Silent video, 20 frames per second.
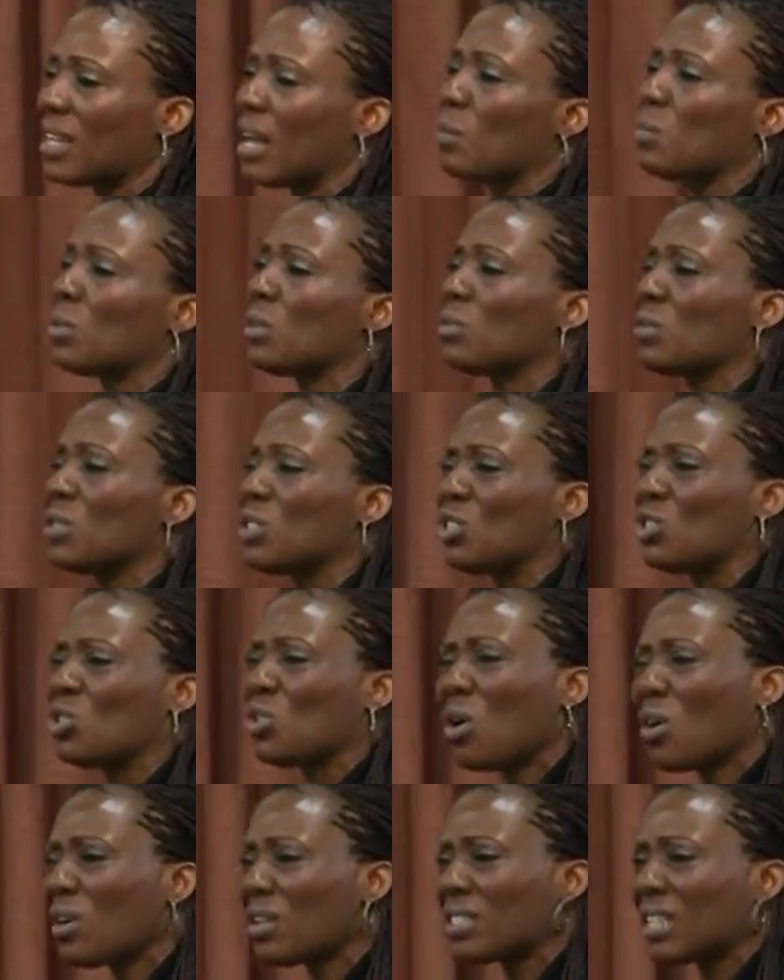I will
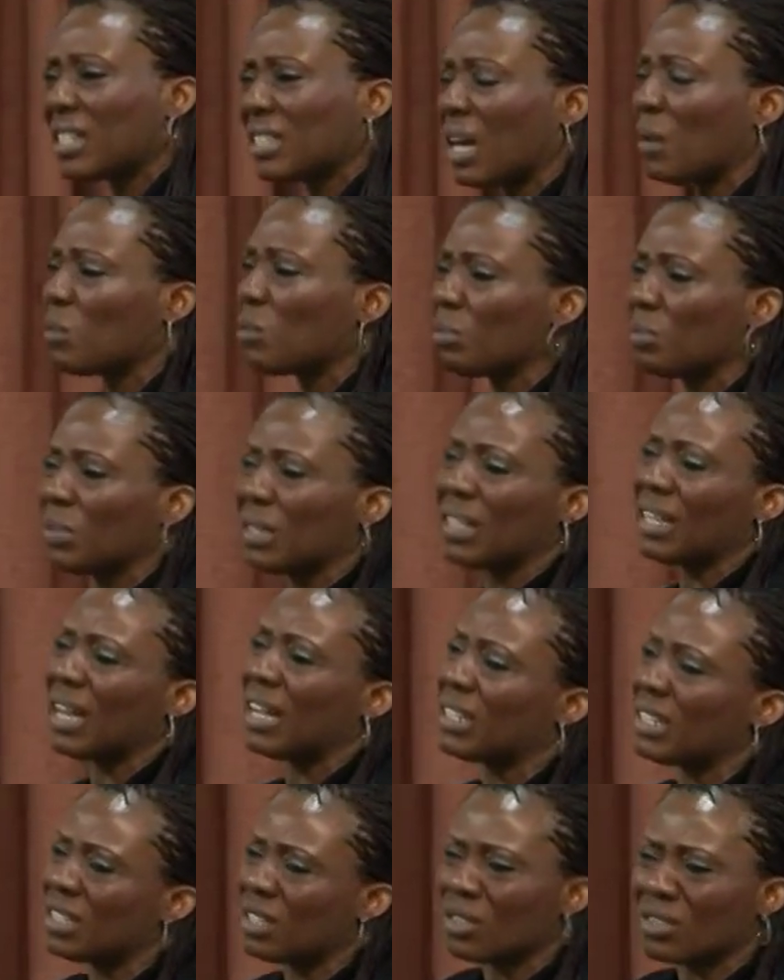rejoice and I will be
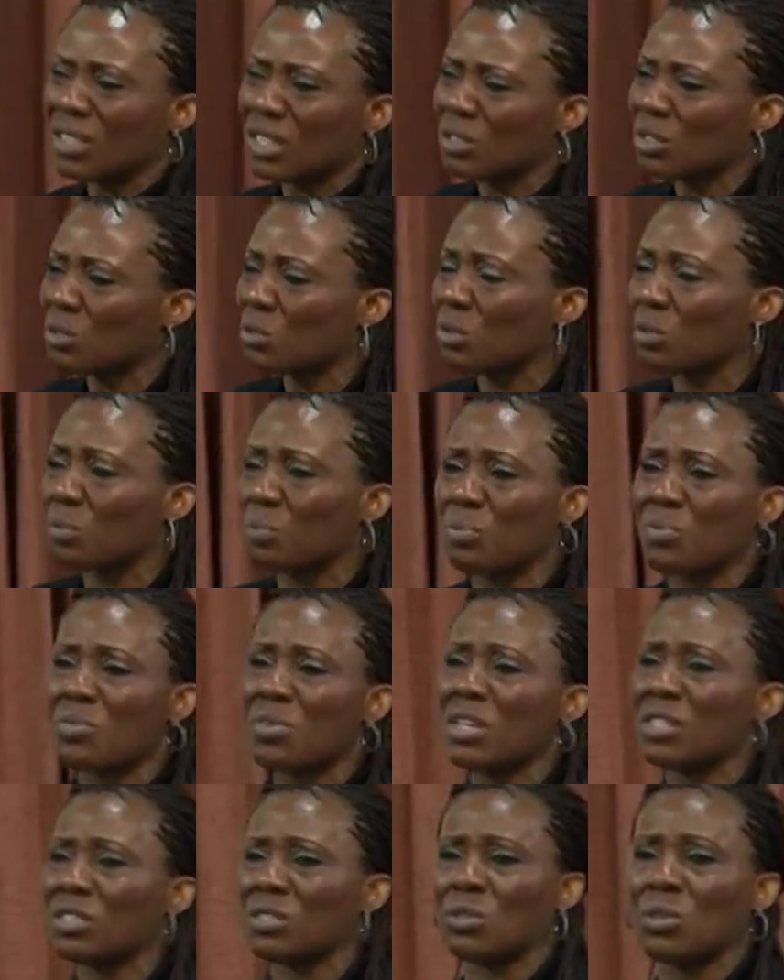glad in it. Lord, I just want to
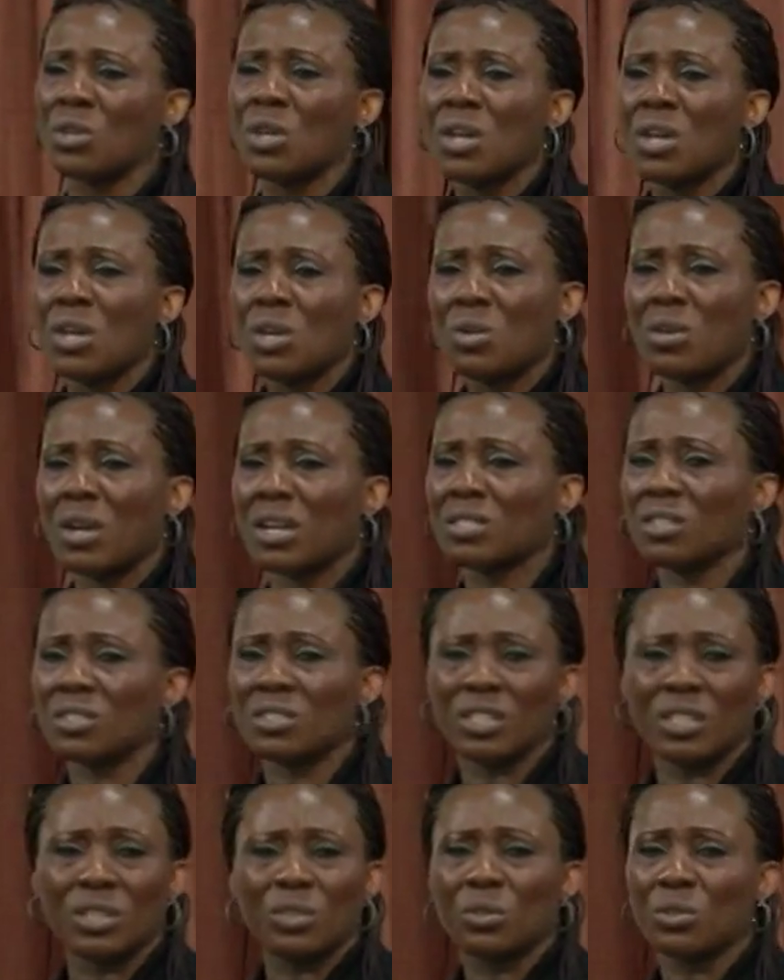praise you. You are
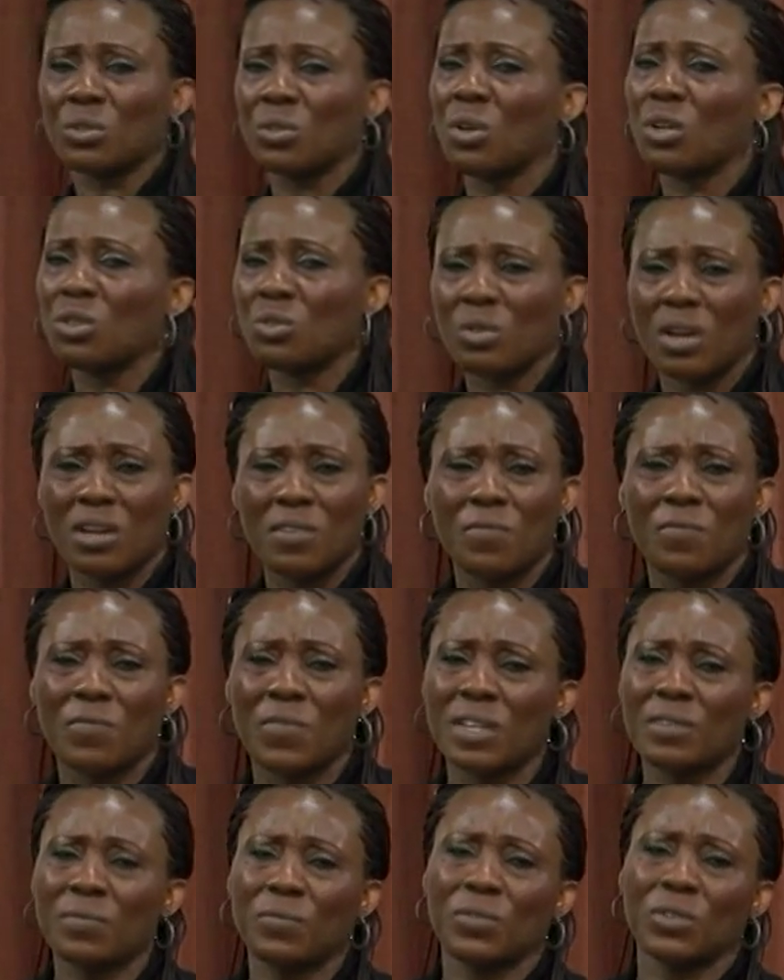such a good God. You are a
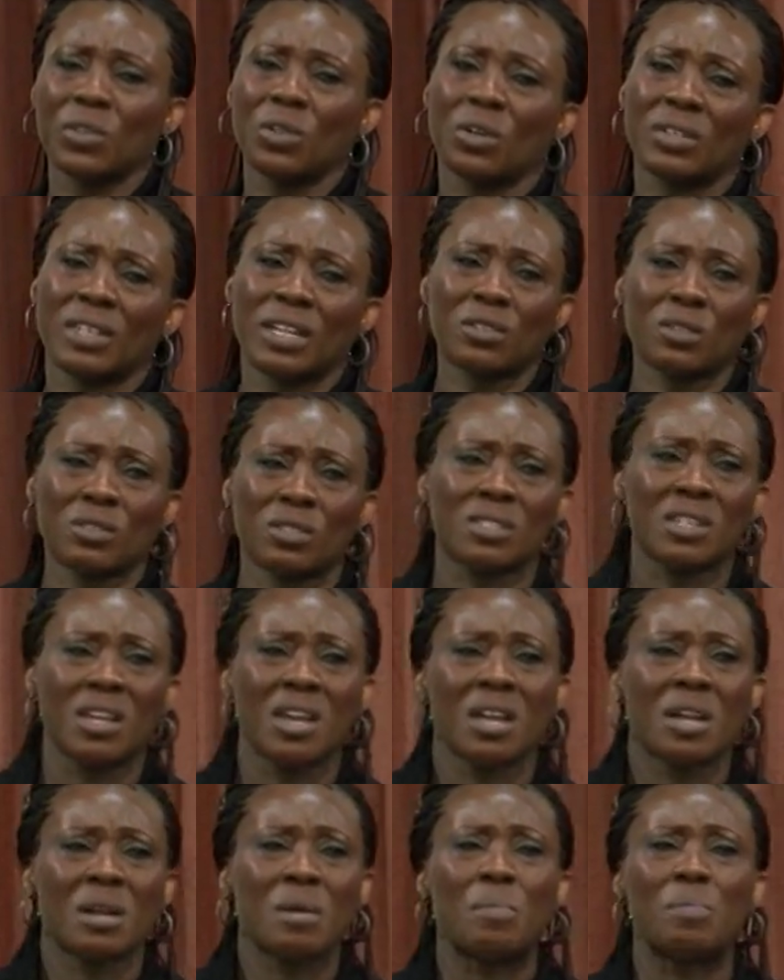faithful God. I just
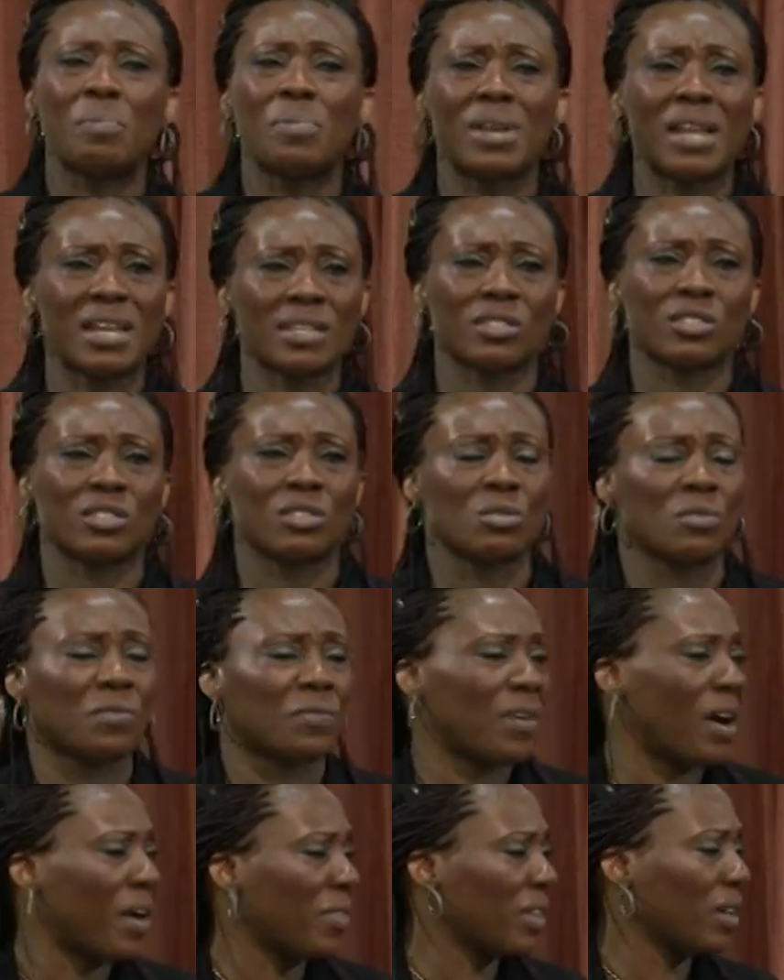bless you,
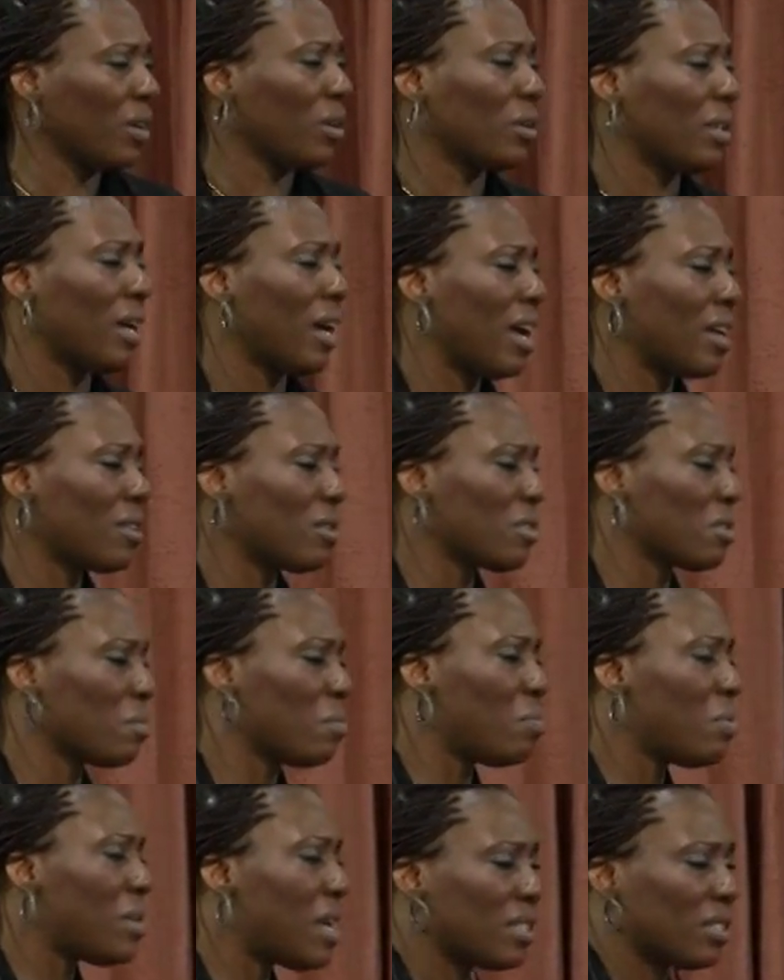Father God. I
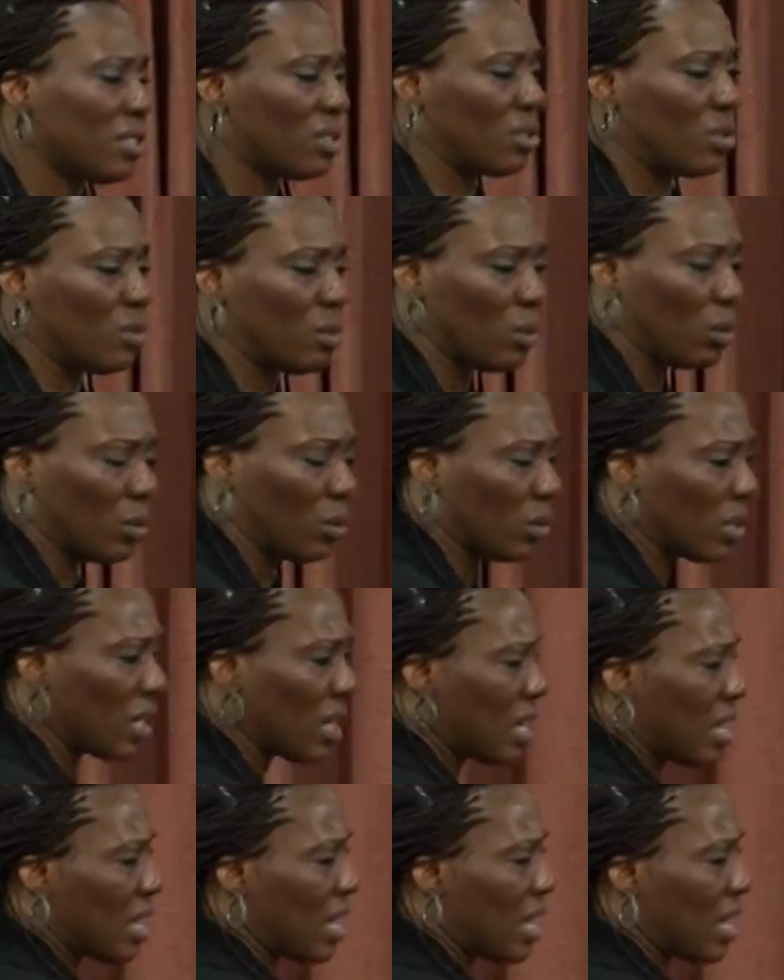just bless you, Lord.